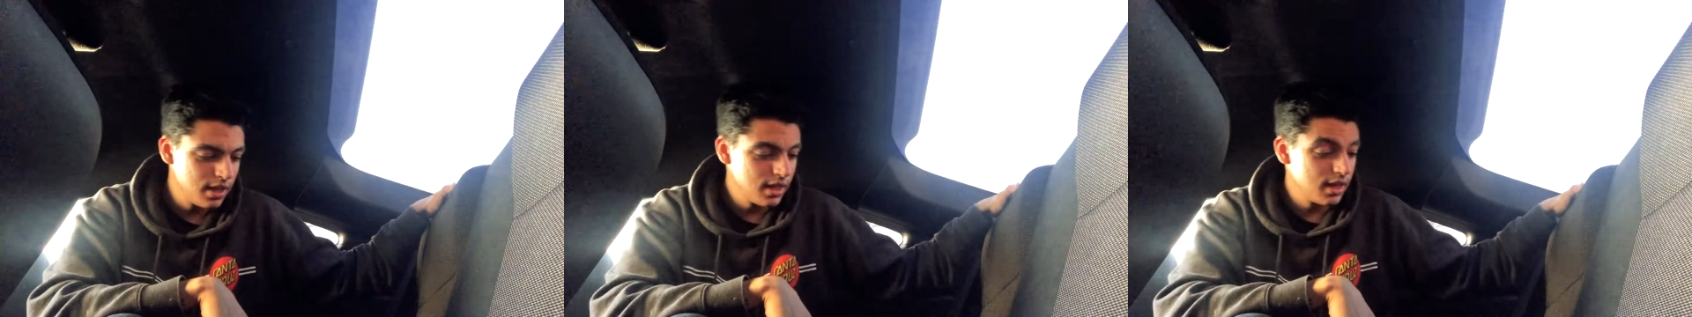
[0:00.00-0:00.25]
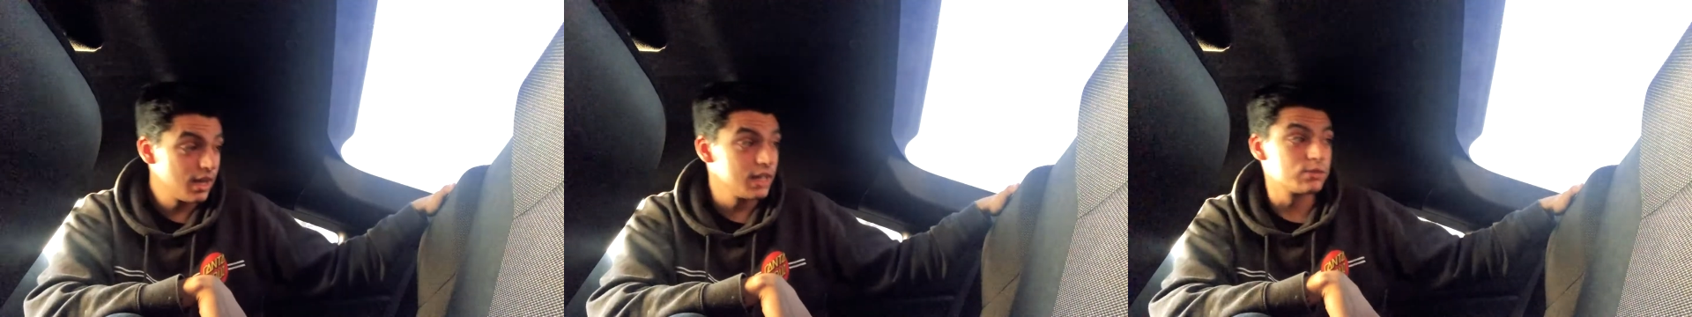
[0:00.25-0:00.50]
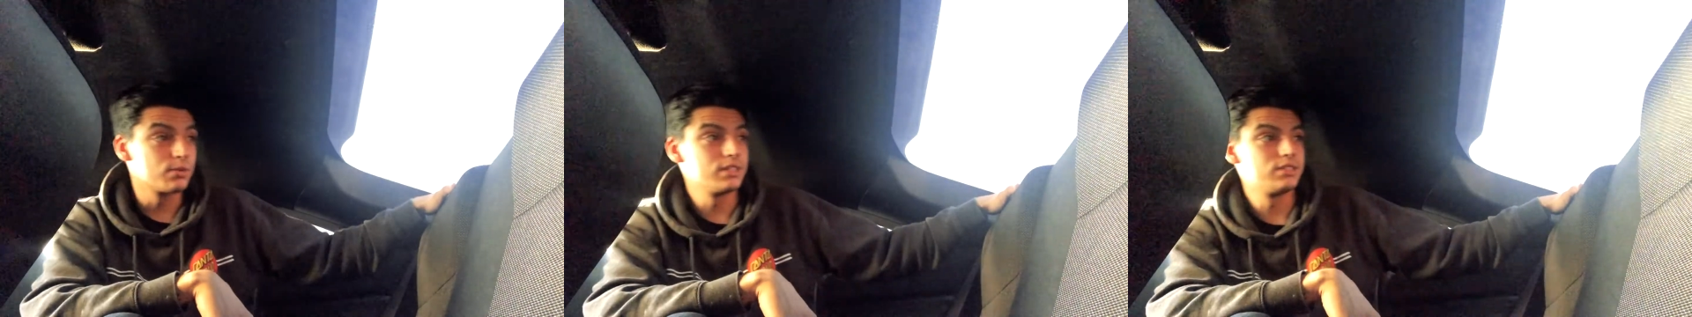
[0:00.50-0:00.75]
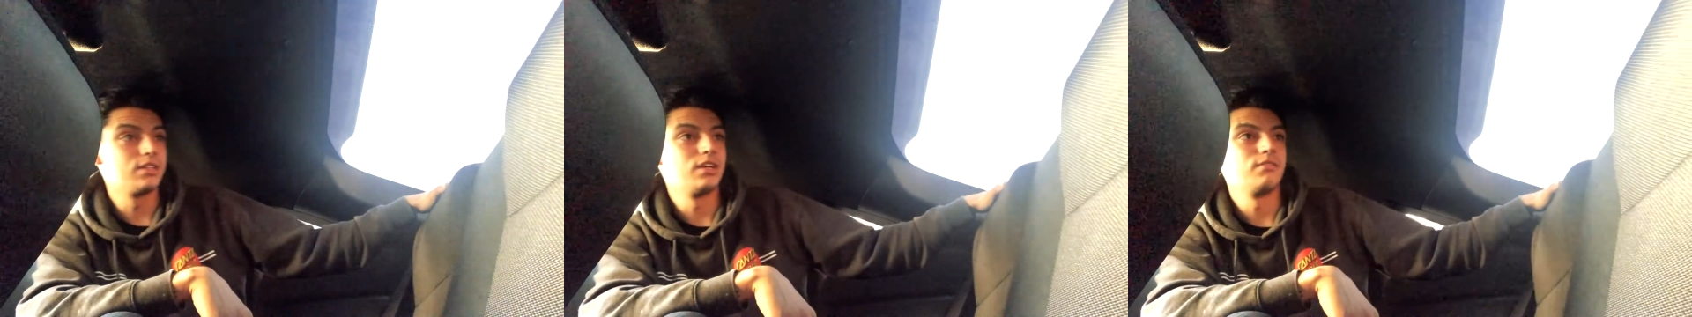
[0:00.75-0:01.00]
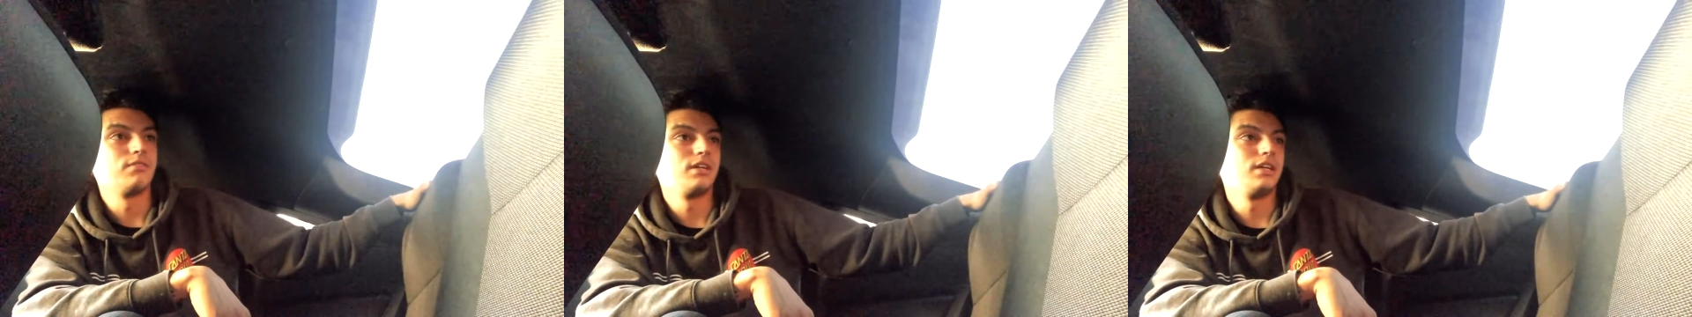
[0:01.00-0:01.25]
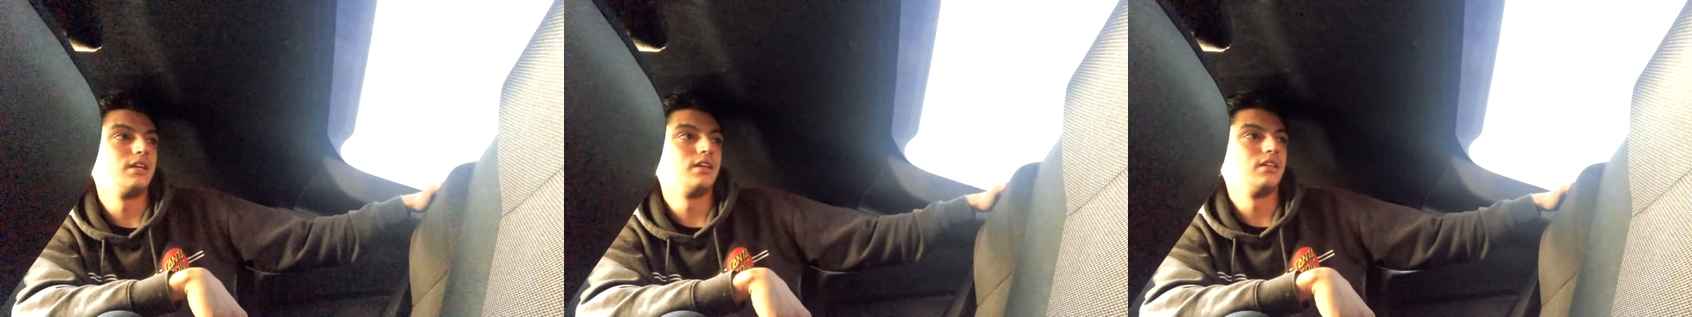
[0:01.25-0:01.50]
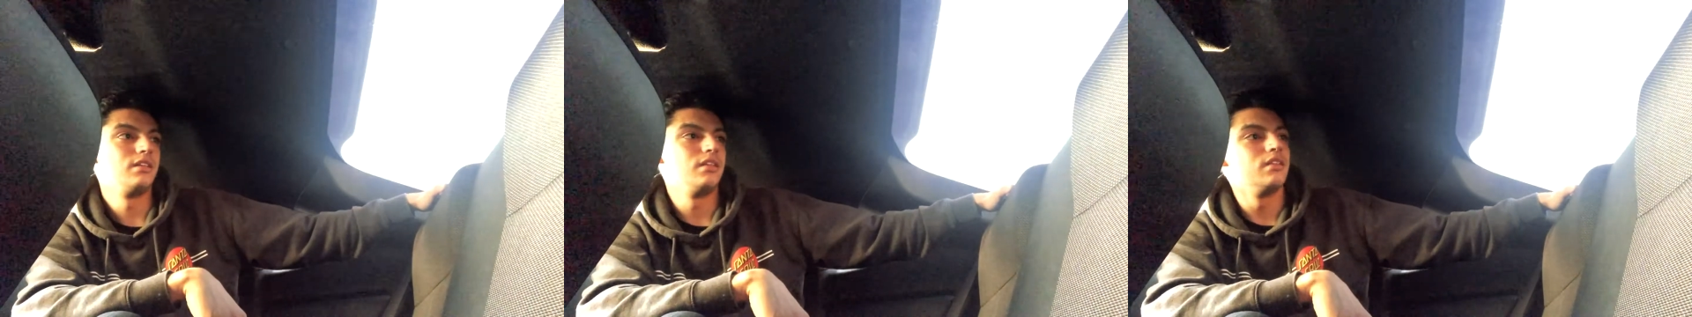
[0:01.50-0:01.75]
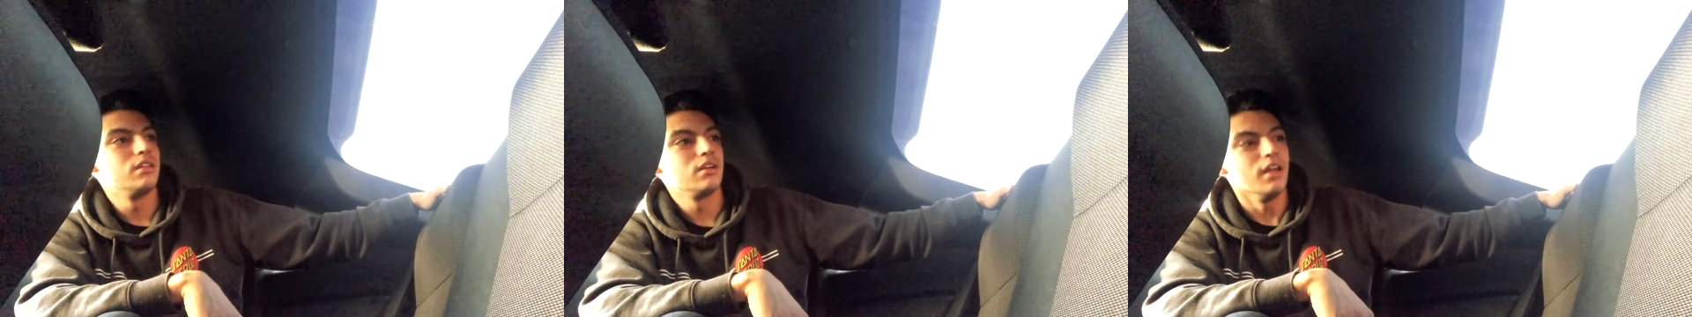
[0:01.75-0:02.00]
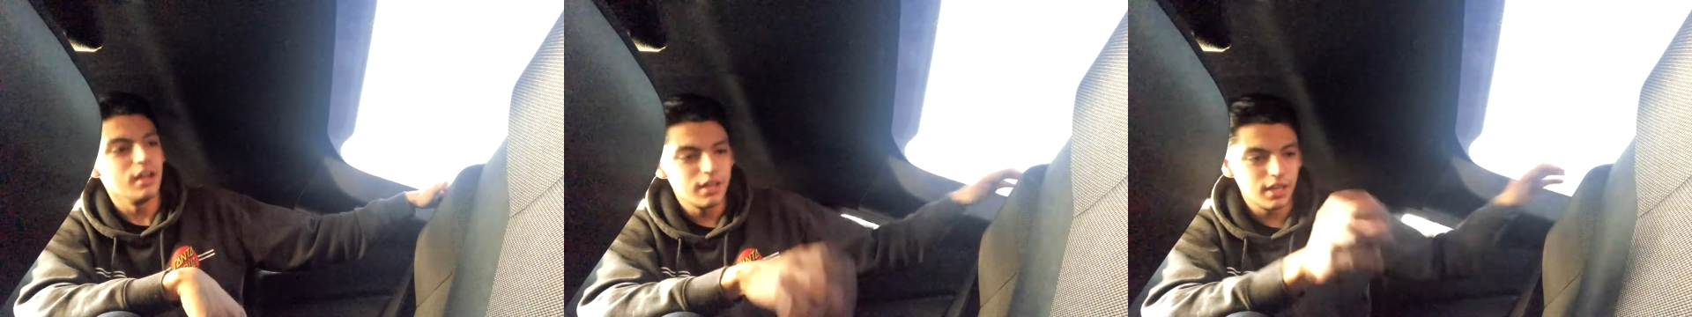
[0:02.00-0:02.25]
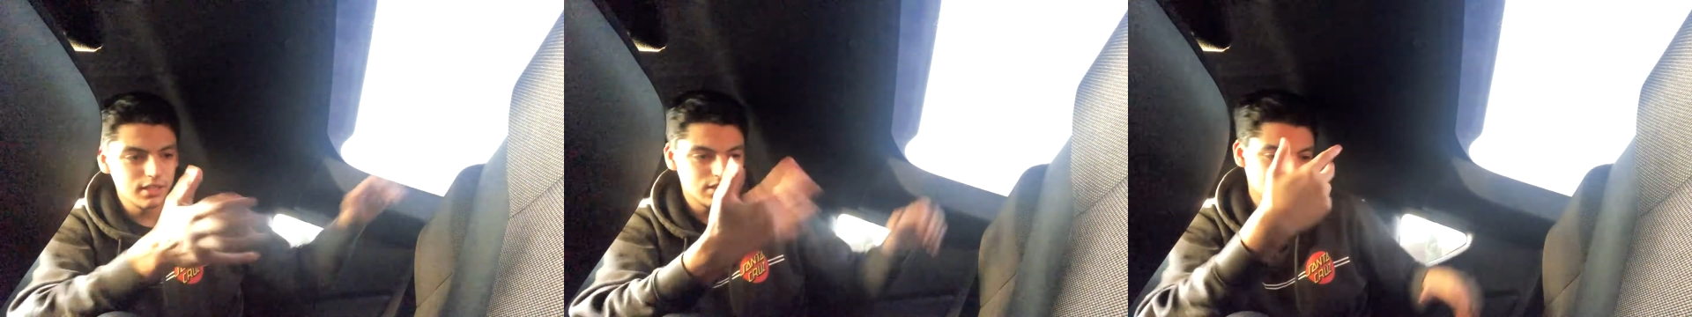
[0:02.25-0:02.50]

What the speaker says: I just wanted to cover it in case